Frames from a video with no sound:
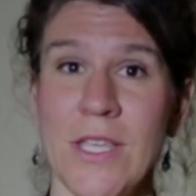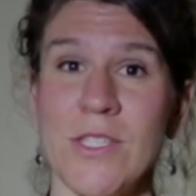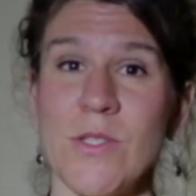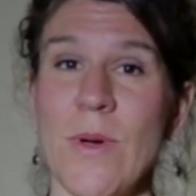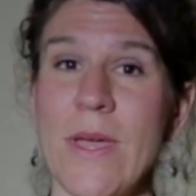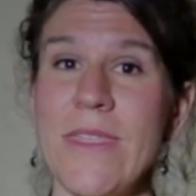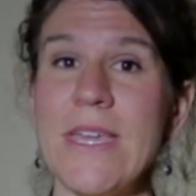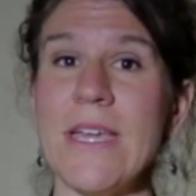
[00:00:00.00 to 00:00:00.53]

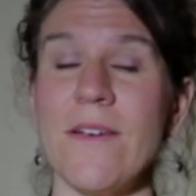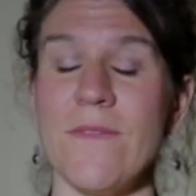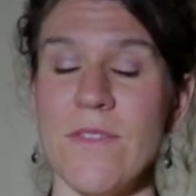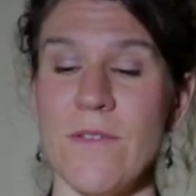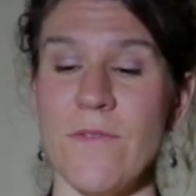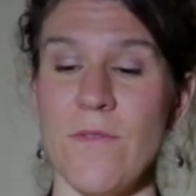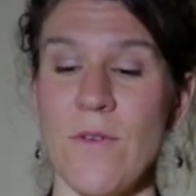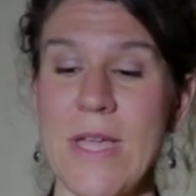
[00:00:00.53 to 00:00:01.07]
So I think of
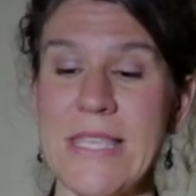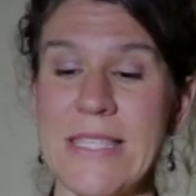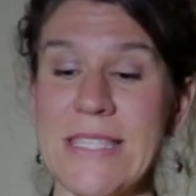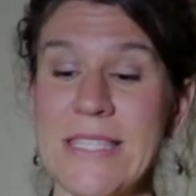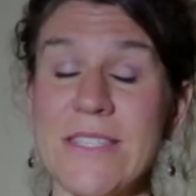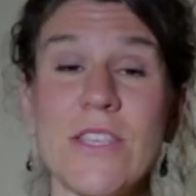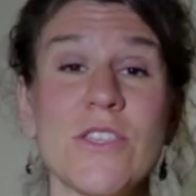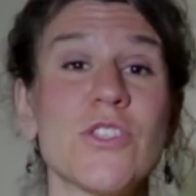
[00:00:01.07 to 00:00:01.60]
the
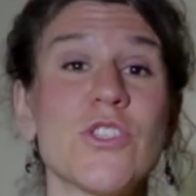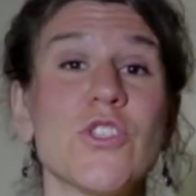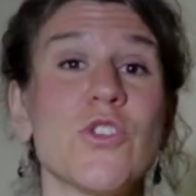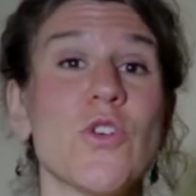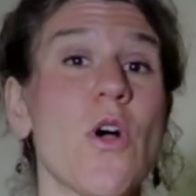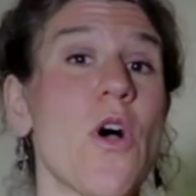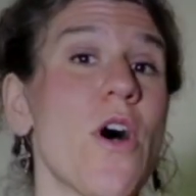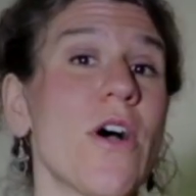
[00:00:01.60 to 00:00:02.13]
phrases
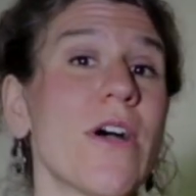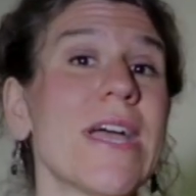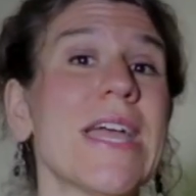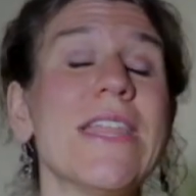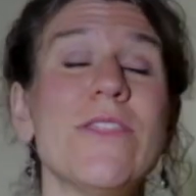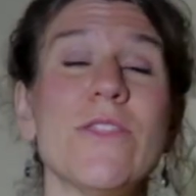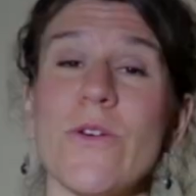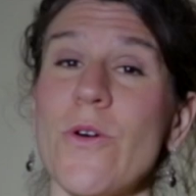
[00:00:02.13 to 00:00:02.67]
strong
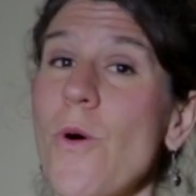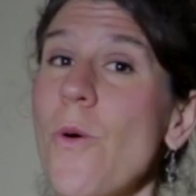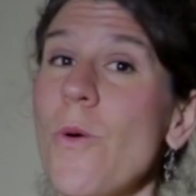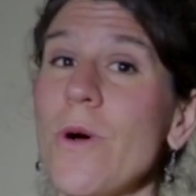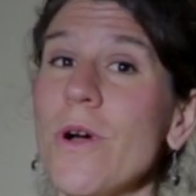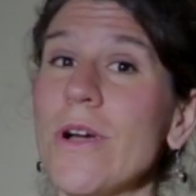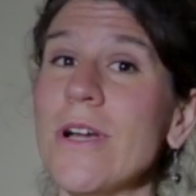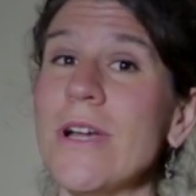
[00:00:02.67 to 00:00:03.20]
in the
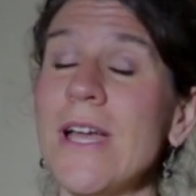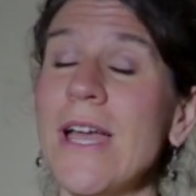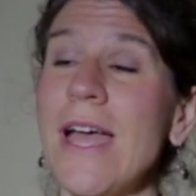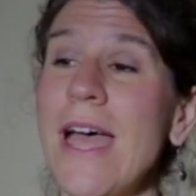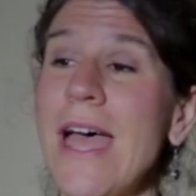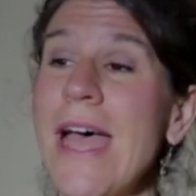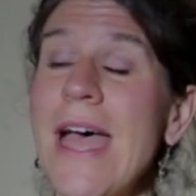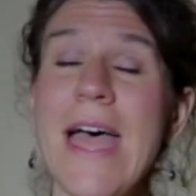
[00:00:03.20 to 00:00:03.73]
core
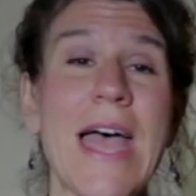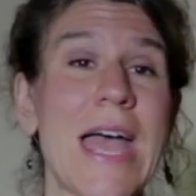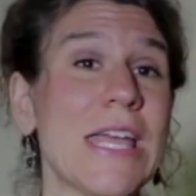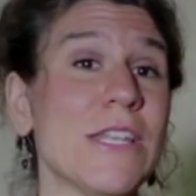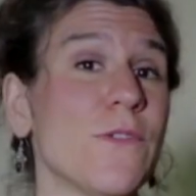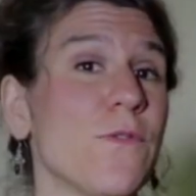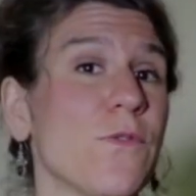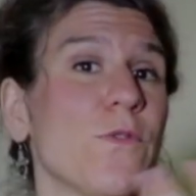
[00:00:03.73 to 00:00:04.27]

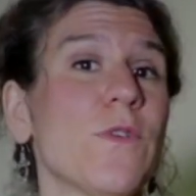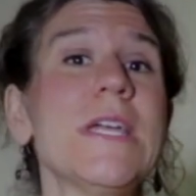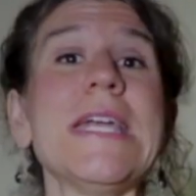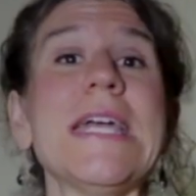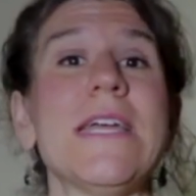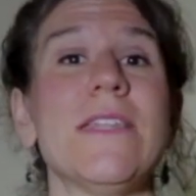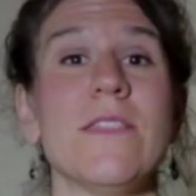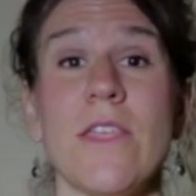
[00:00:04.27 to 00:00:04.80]
and free
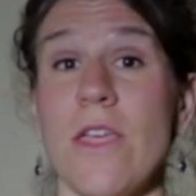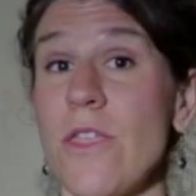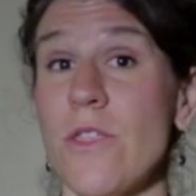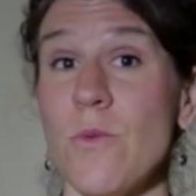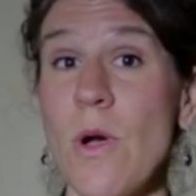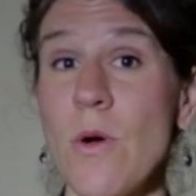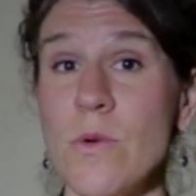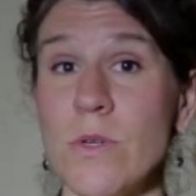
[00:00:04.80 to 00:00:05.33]
in the
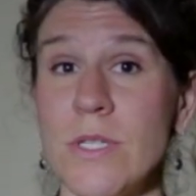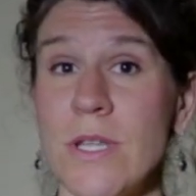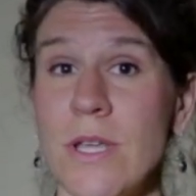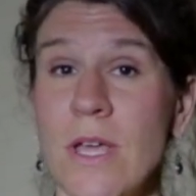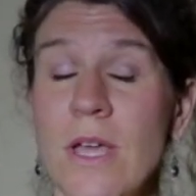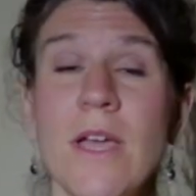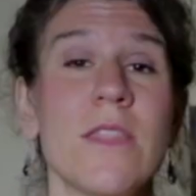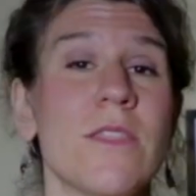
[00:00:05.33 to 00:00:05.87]
throat.
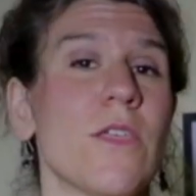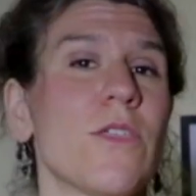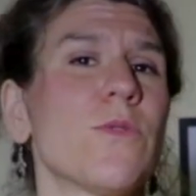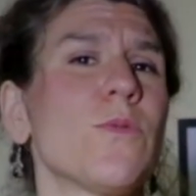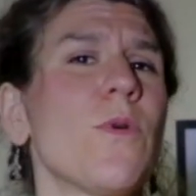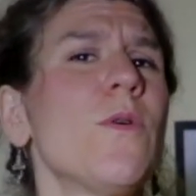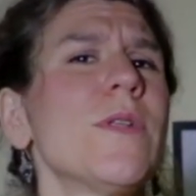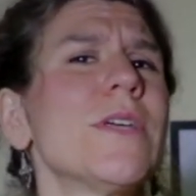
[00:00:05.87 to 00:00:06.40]
The
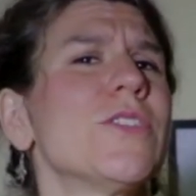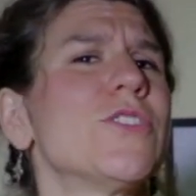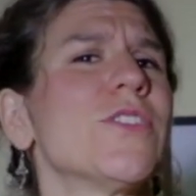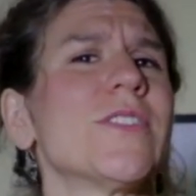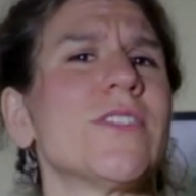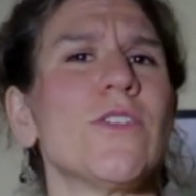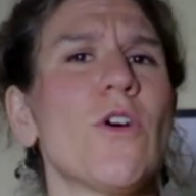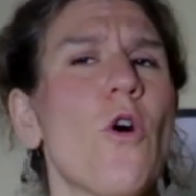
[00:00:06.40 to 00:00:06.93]
throat is
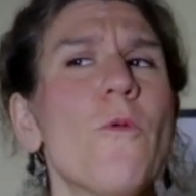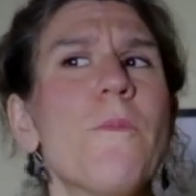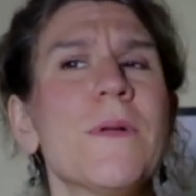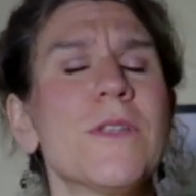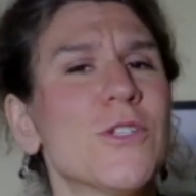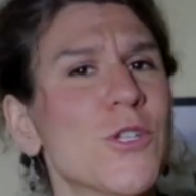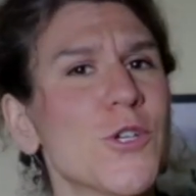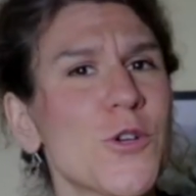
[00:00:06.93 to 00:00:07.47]
just an
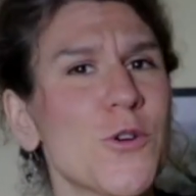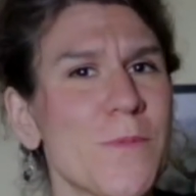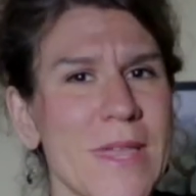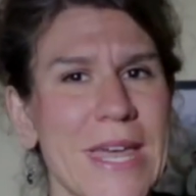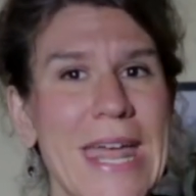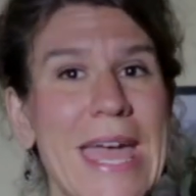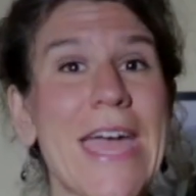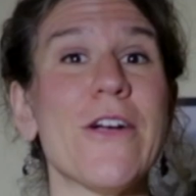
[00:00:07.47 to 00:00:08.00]
open tube
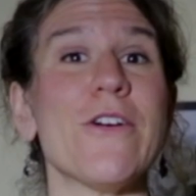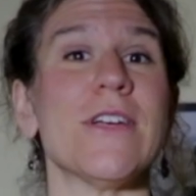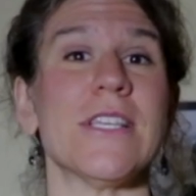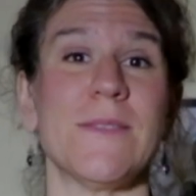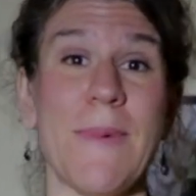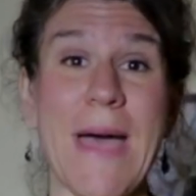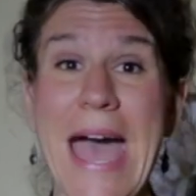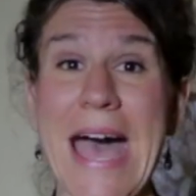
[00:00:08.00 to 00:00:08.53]
that air is
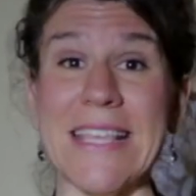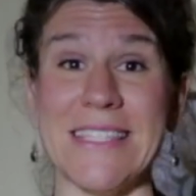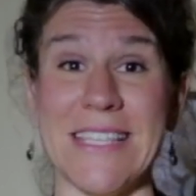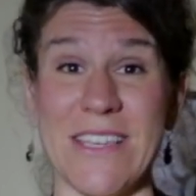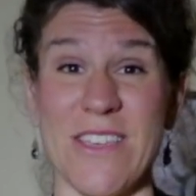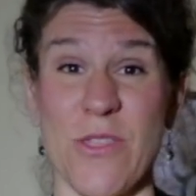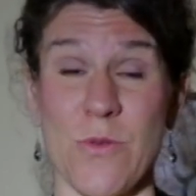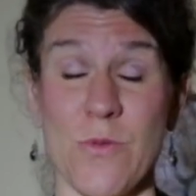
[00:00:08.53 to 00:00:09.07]

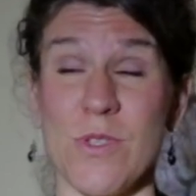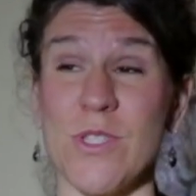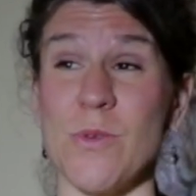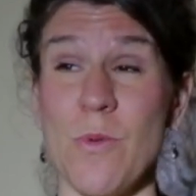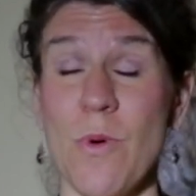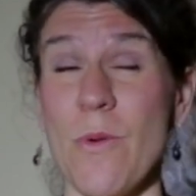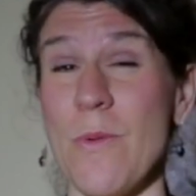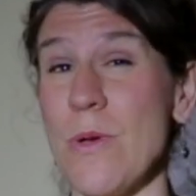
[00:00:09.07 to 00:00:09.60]
passing through. So
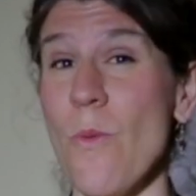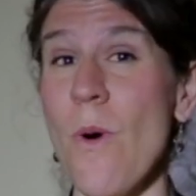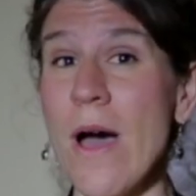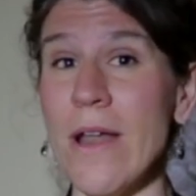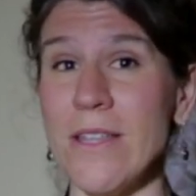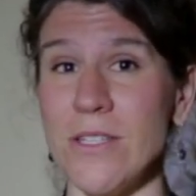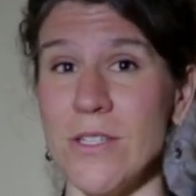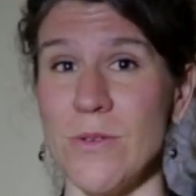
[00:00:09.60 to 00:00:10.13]
what we
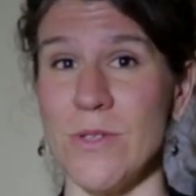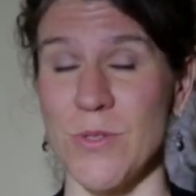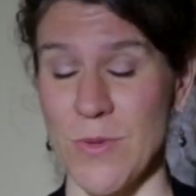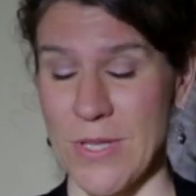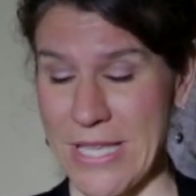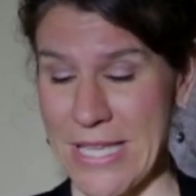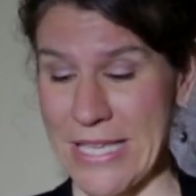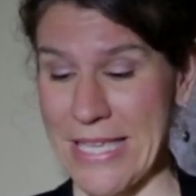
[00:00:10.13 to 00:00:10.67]
want to do is
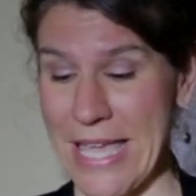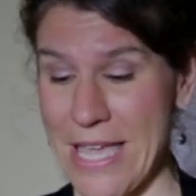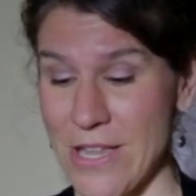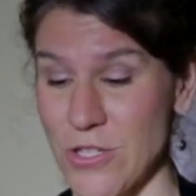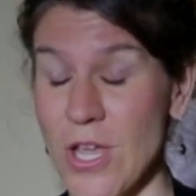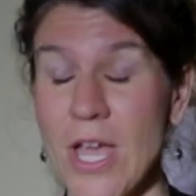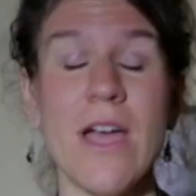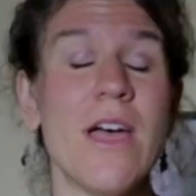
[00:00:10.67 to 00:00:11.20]
really
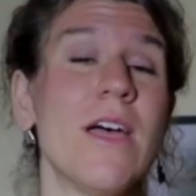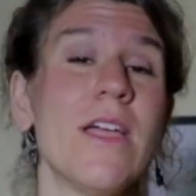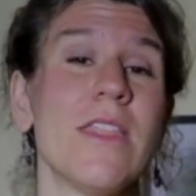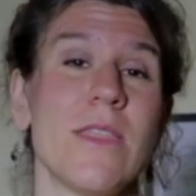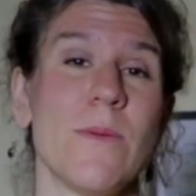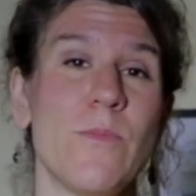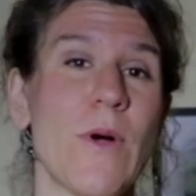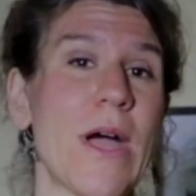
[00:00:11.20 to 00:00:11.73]
engage
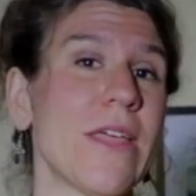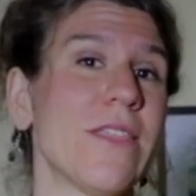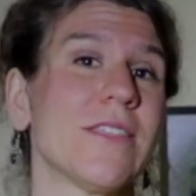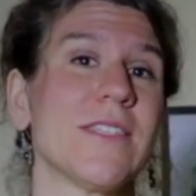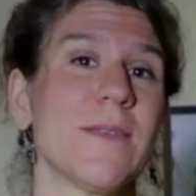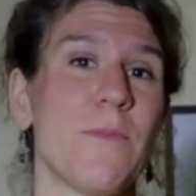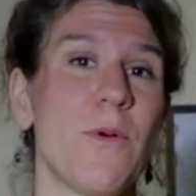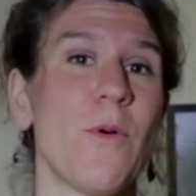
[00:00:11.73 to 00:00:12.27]
the breath
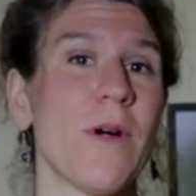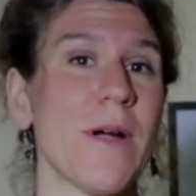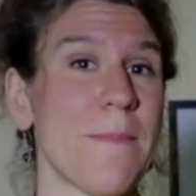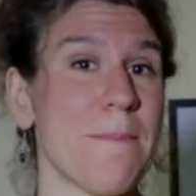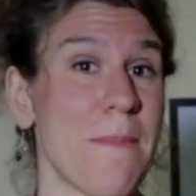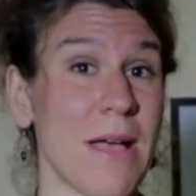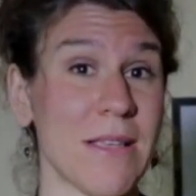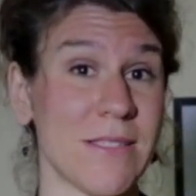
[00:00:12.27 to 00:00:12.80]
support
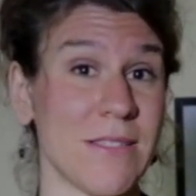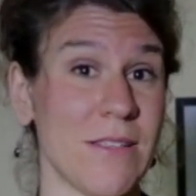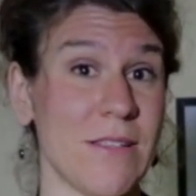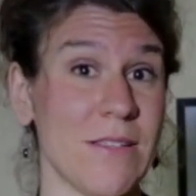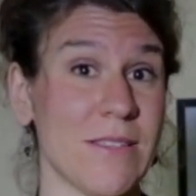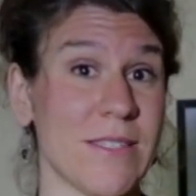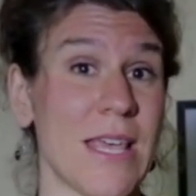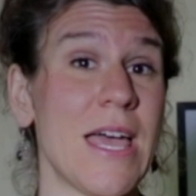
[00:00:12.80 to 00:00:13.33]

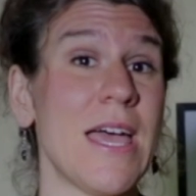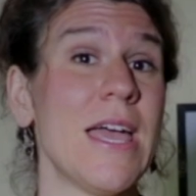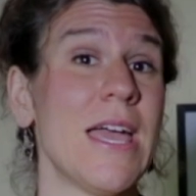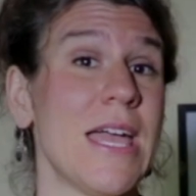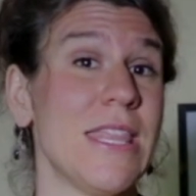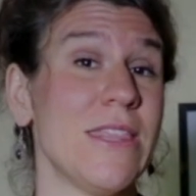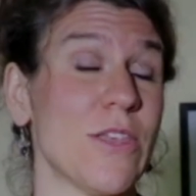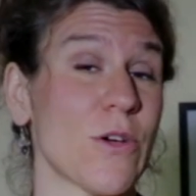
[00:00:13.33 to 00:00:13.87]
muscles
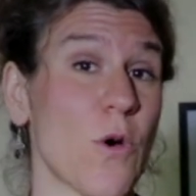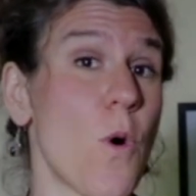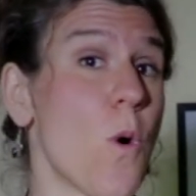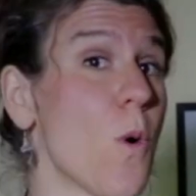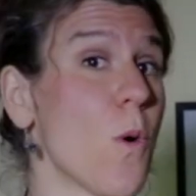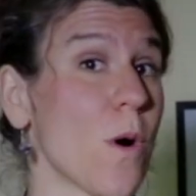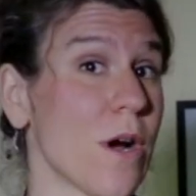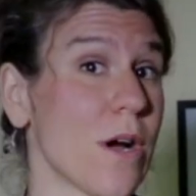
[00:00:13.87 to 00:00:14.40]
in the
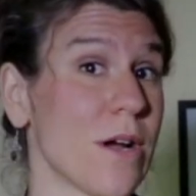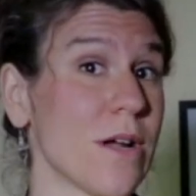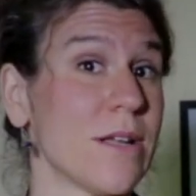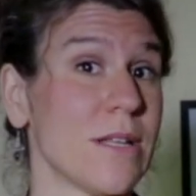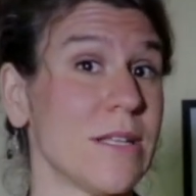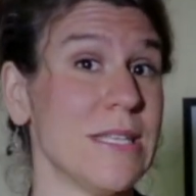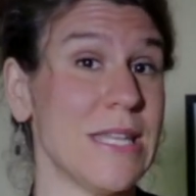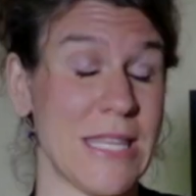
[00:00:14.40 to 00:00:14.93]
core,
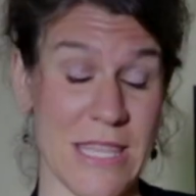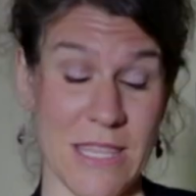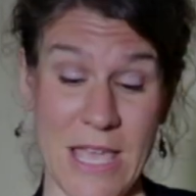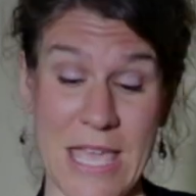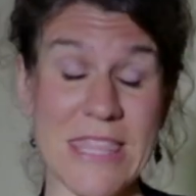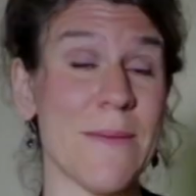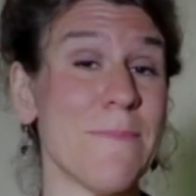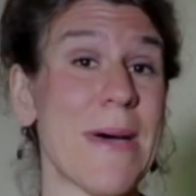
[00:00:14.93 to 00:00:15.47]

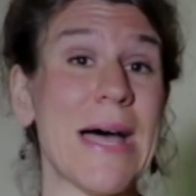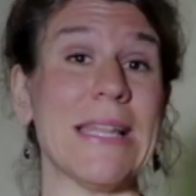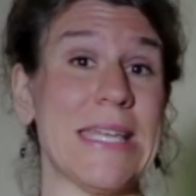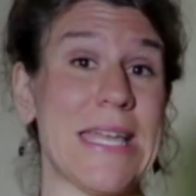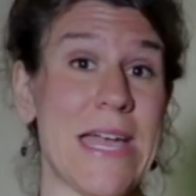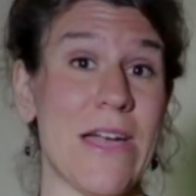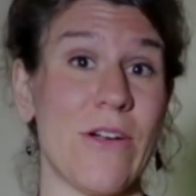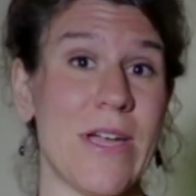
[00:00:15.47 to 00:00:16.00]
in the
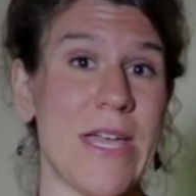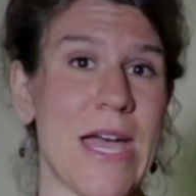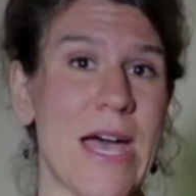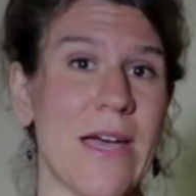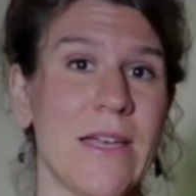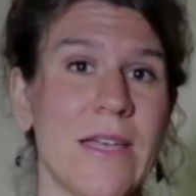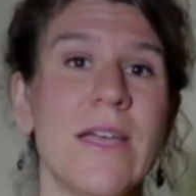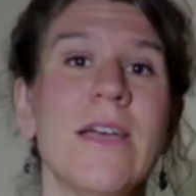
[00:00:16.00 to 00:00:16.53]
belly area.